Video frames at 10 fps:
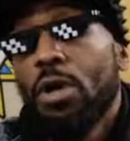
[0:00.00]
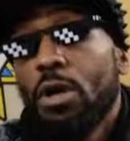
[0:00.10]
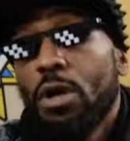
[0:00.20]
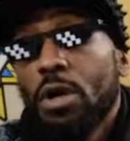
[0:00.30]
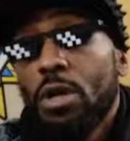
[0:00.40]

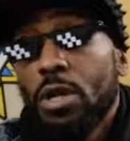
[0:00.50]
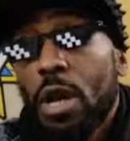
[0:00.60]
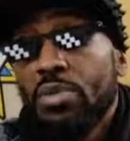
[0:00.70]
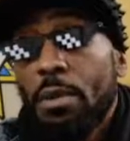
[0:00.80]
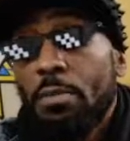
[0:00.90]
You know what I'm
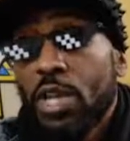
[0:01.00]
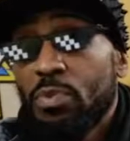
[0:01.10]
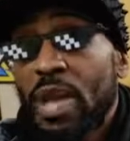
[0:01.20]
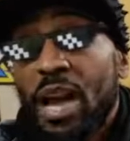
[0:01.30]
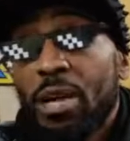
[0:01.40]
saying? Because we
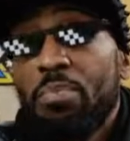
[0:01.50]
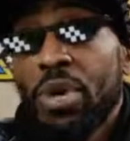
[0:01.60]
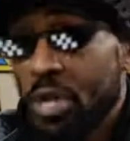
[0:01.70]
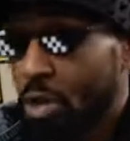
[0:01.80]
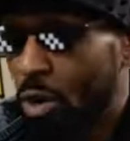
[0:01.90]
out here
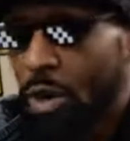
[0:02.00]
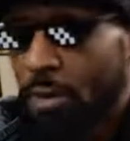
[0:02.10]
putting on,